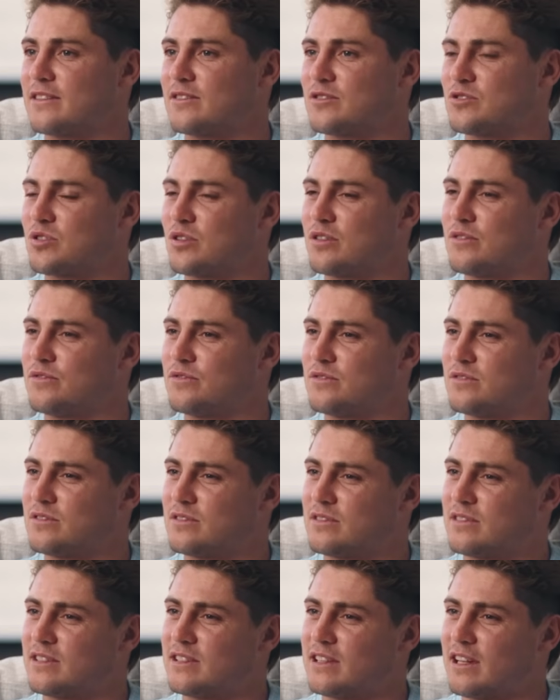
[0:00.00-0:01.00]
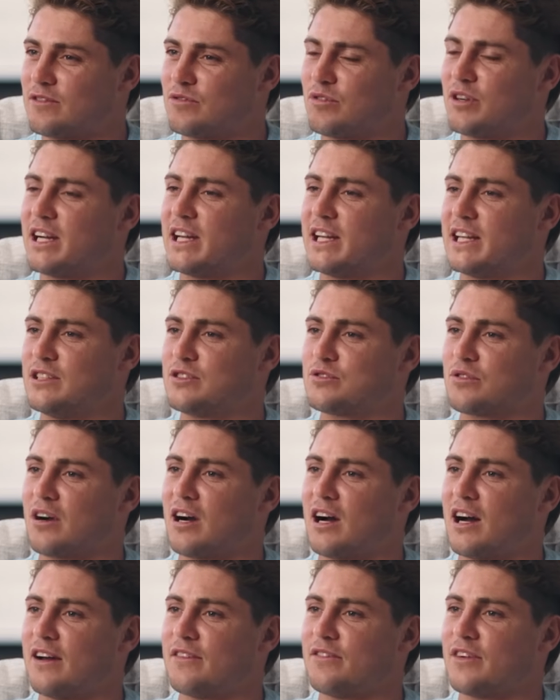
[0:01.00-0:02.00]
sort of really
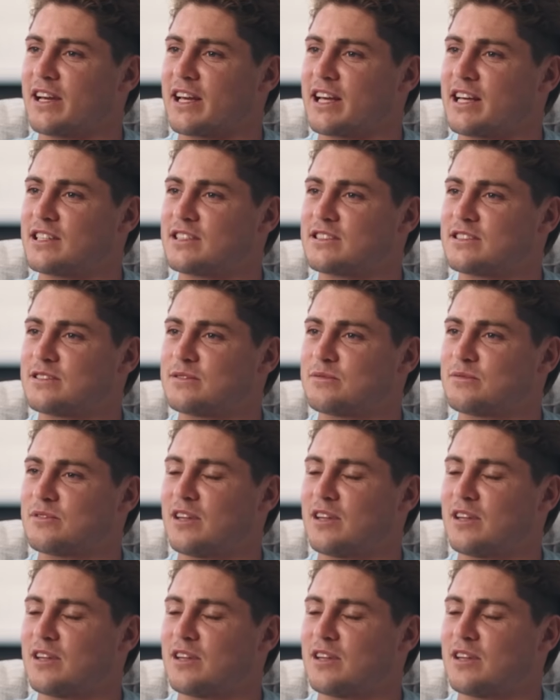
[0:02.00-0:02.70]
drive, I guess,